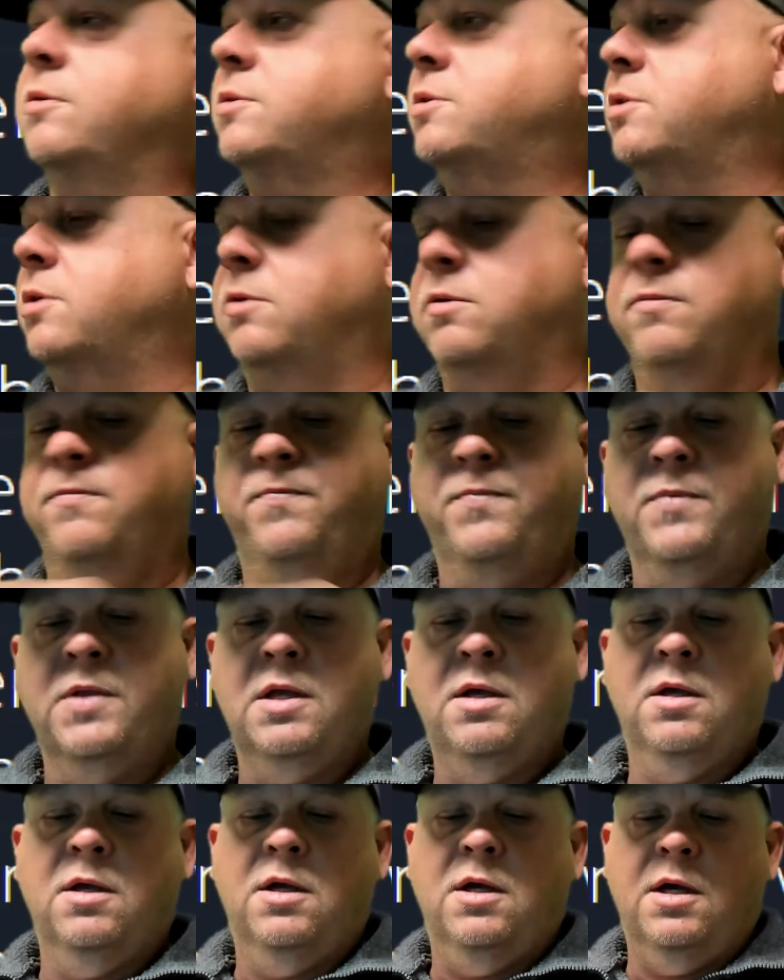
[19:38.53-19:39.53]
So
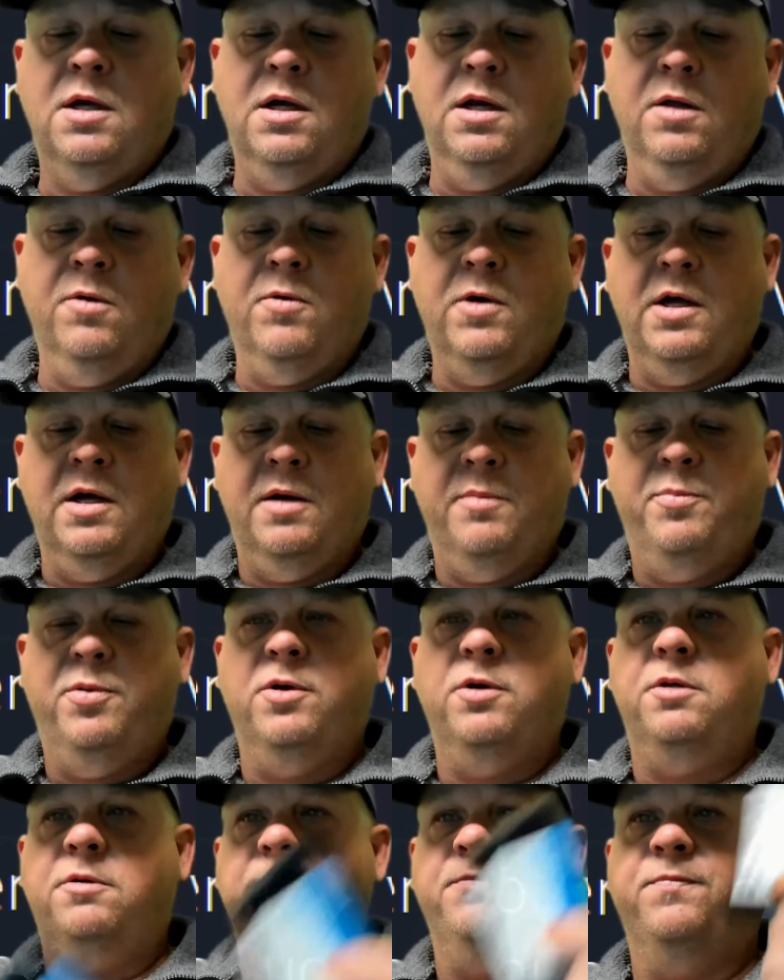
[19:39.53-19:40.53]
anyway, I
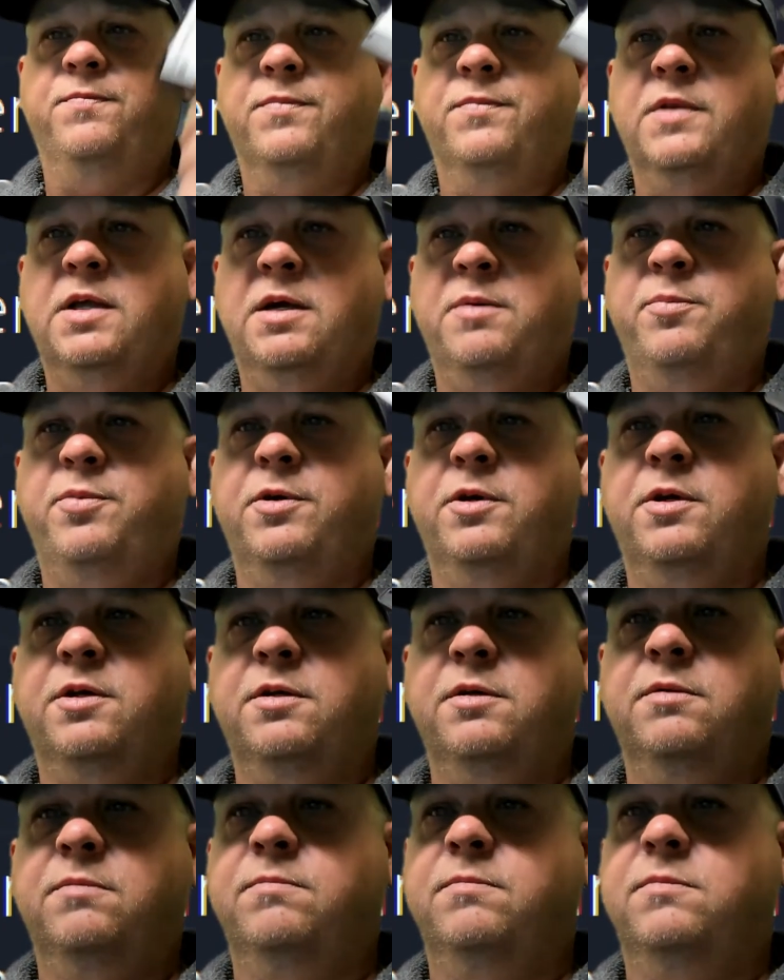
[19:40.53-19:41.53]
put
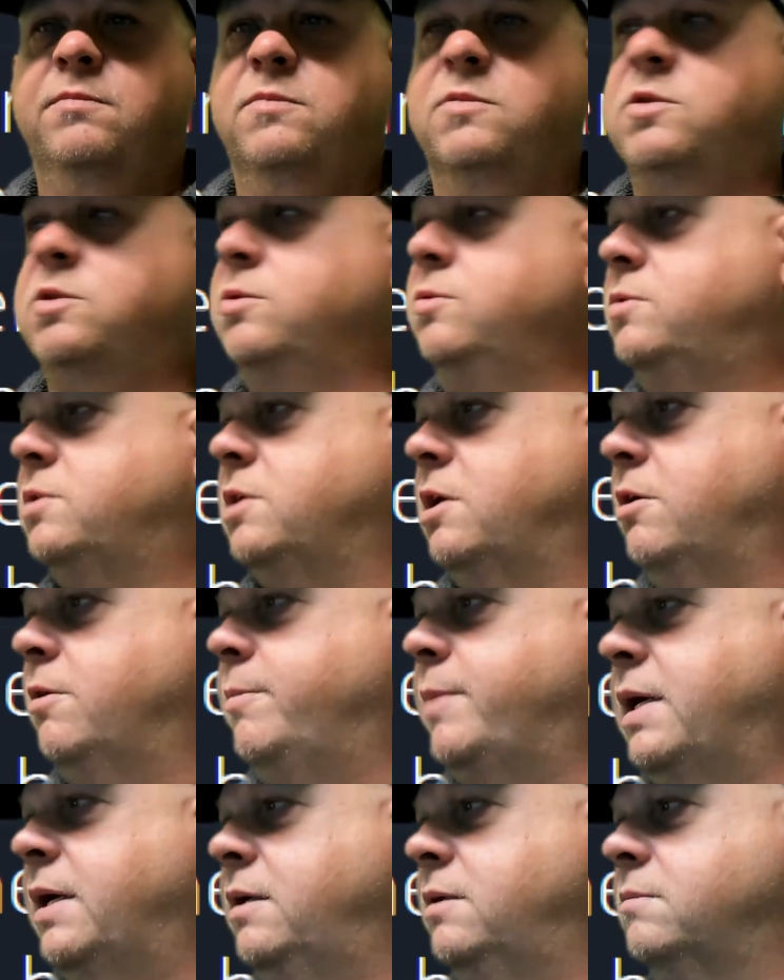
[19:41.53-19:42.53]
a 2
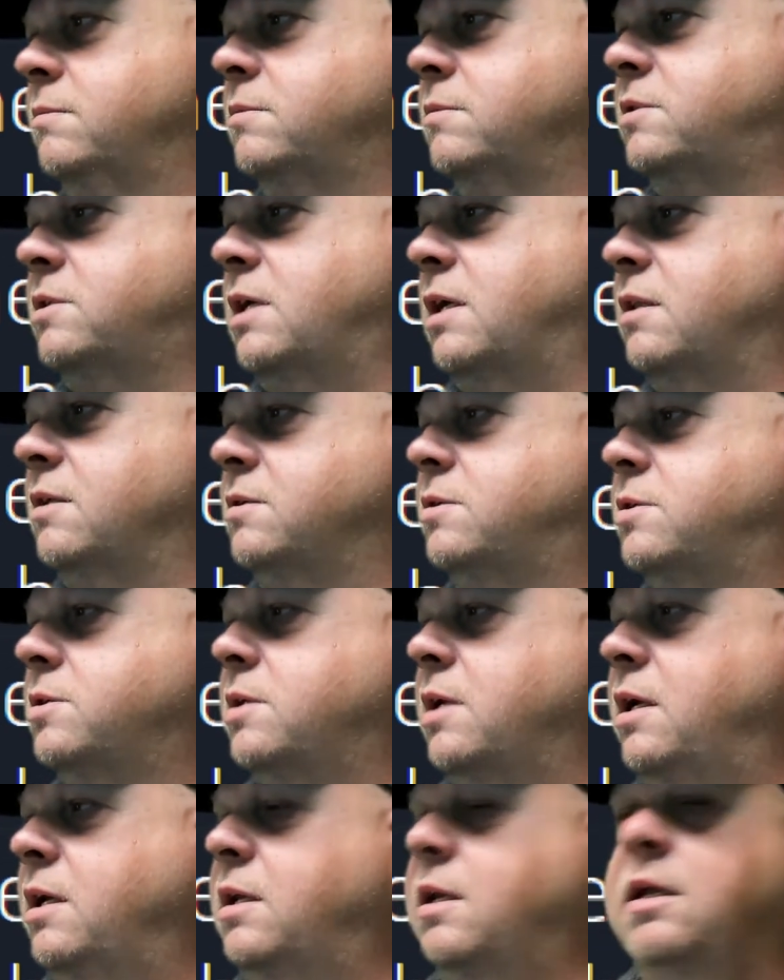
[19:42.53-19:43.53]
terabyte solid
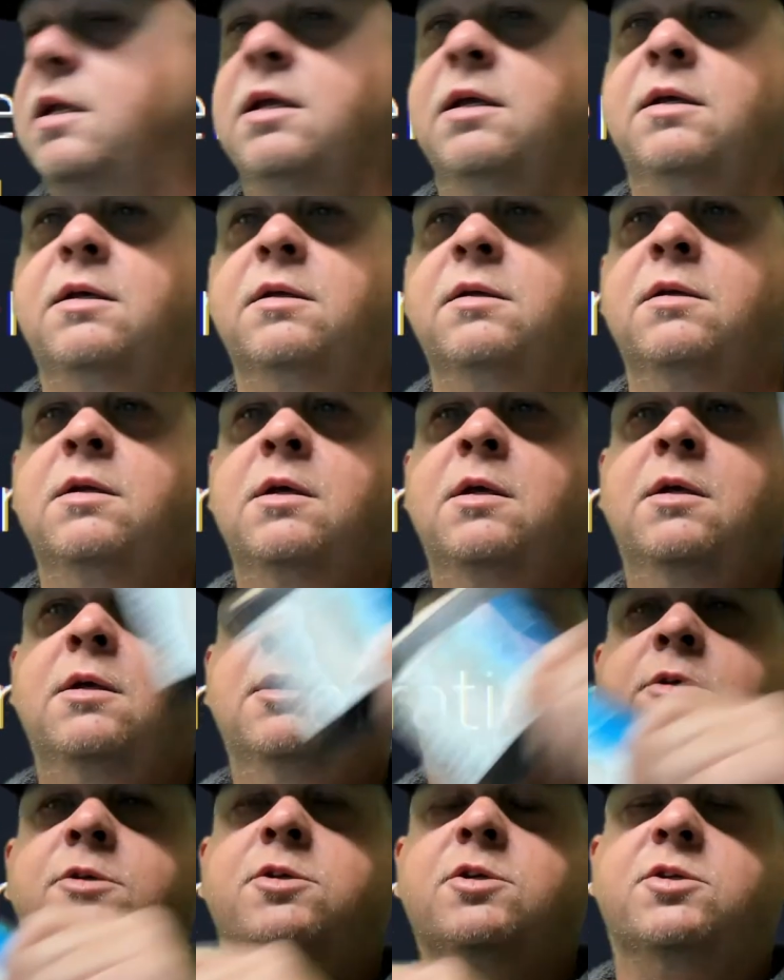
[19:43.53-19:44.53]
state in
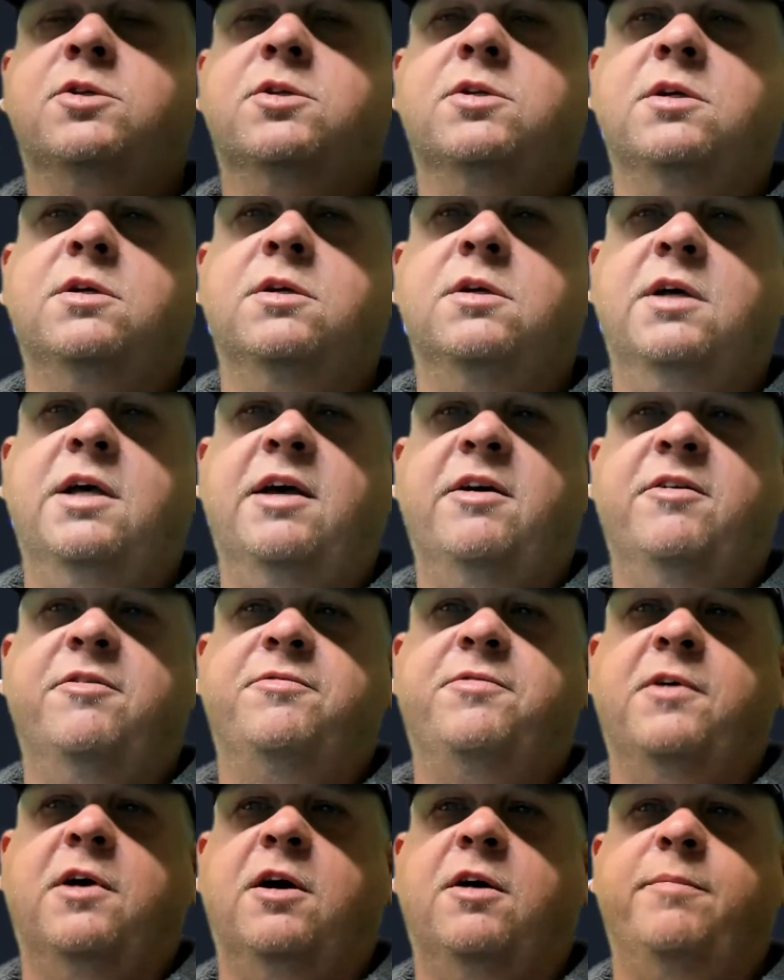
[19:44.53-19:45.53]
just to
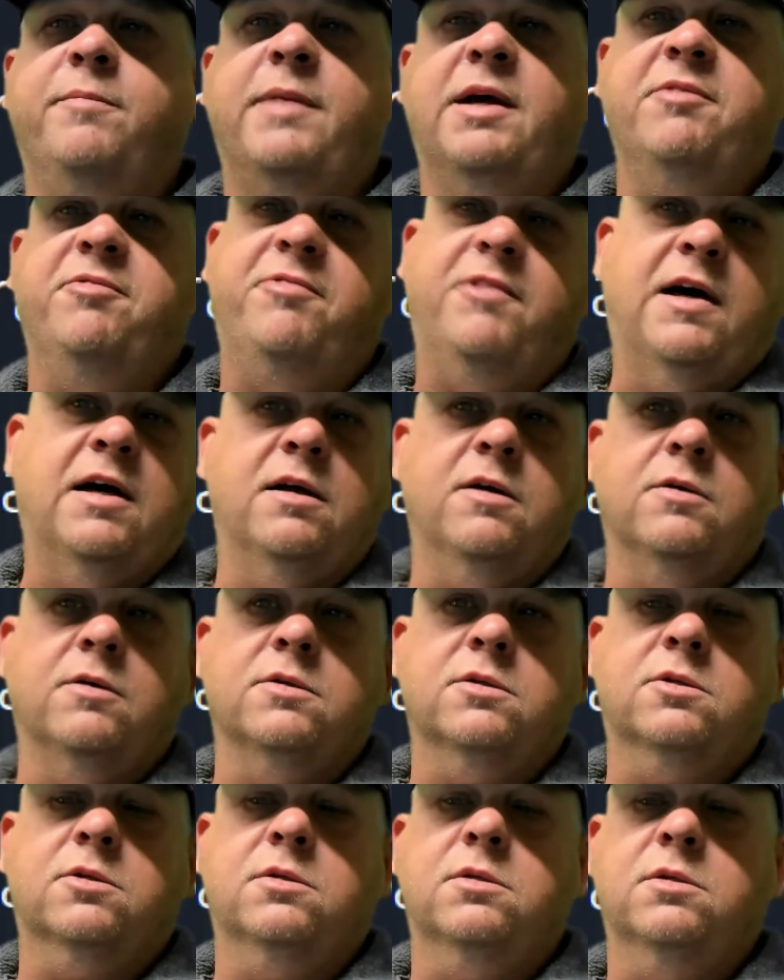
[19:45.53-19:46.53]
have all my
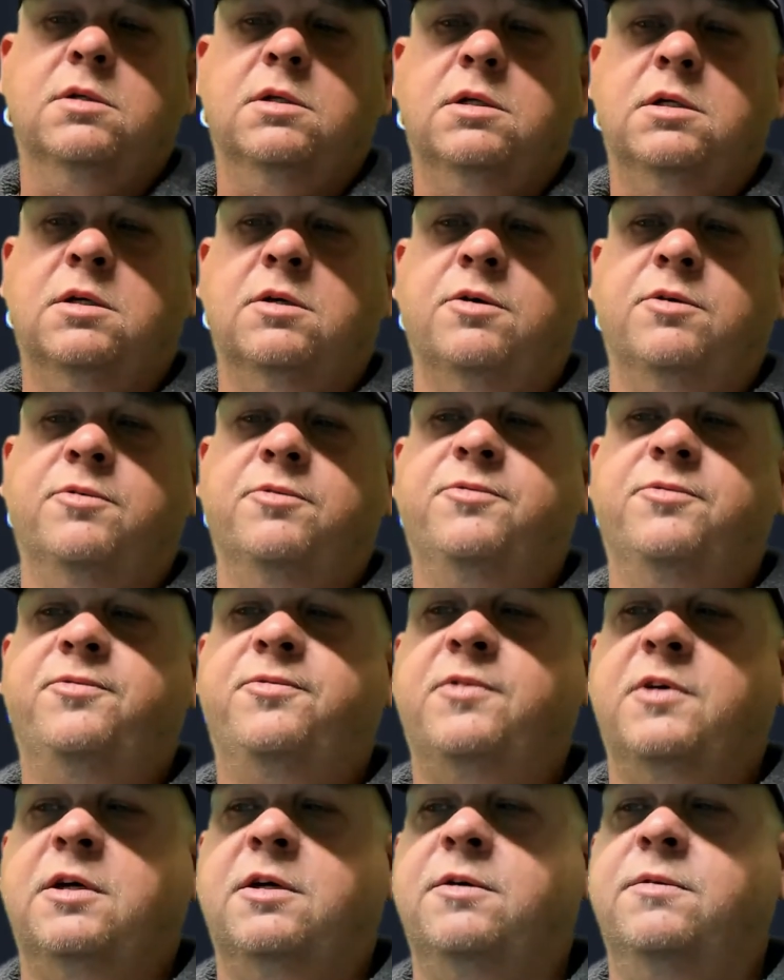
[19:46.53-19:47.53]
files
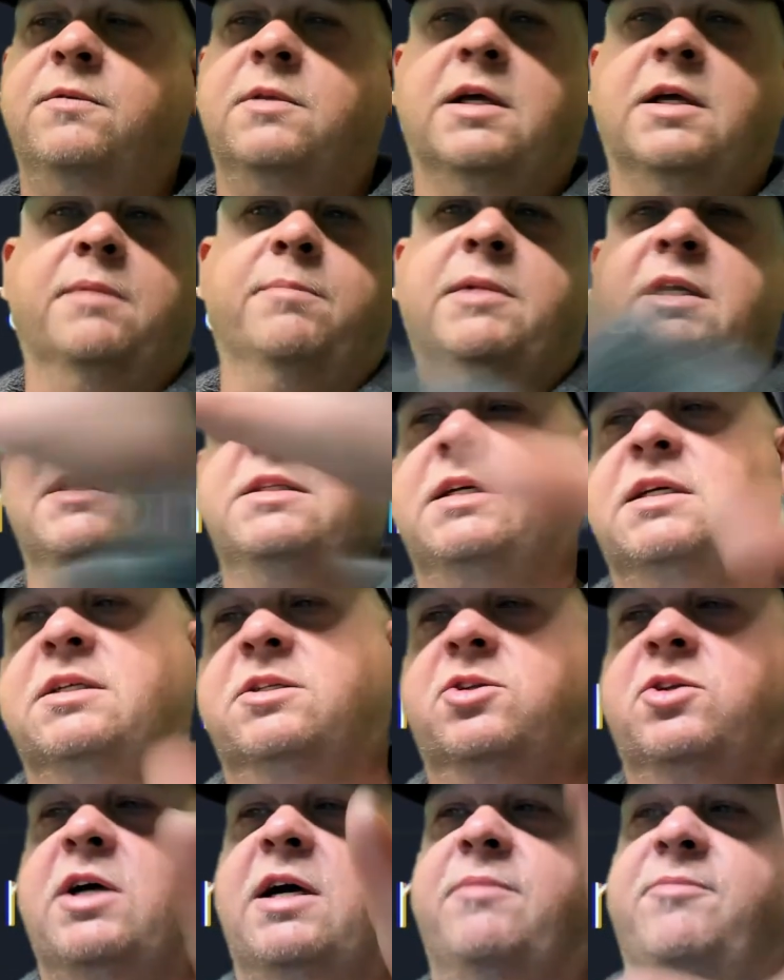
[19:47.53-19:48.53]
of like my
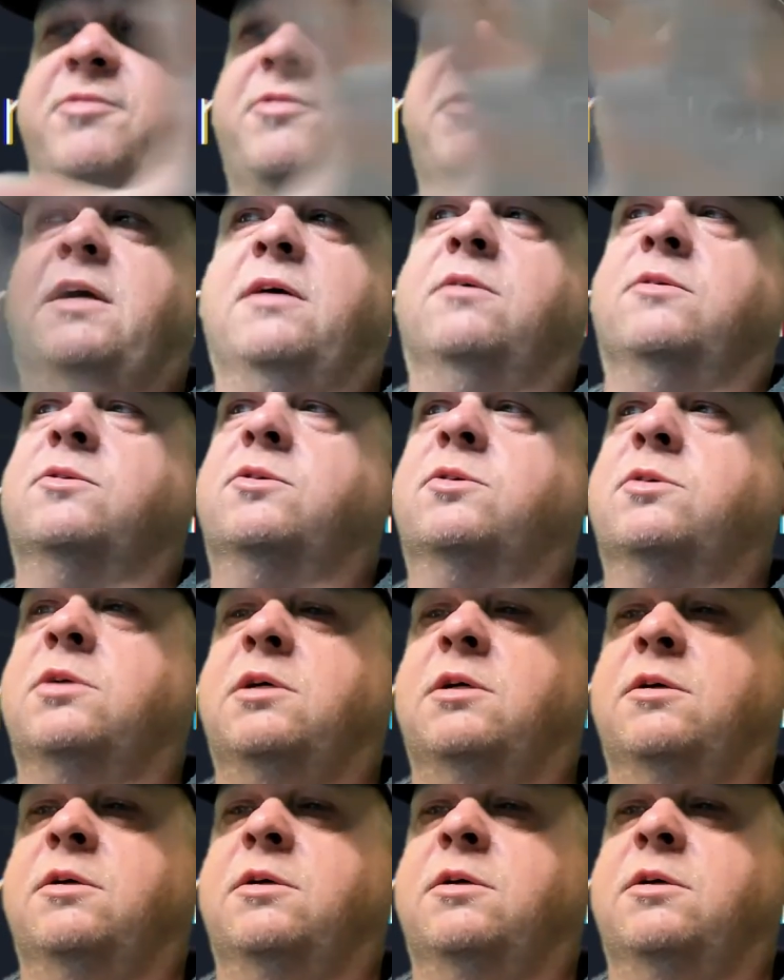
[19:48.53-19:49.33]
desktop files,